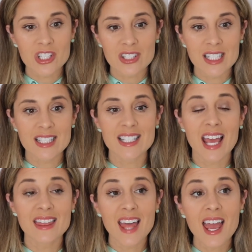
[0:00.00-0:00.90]
list.
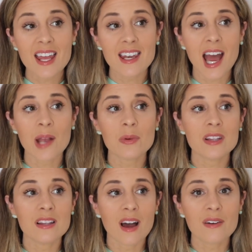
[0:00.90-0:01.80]
And then I
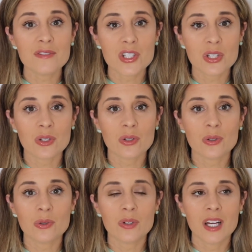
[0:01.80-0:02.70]
would love
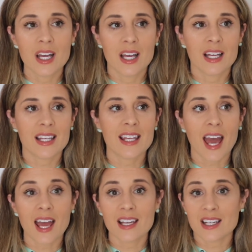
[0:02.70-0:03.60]
to get a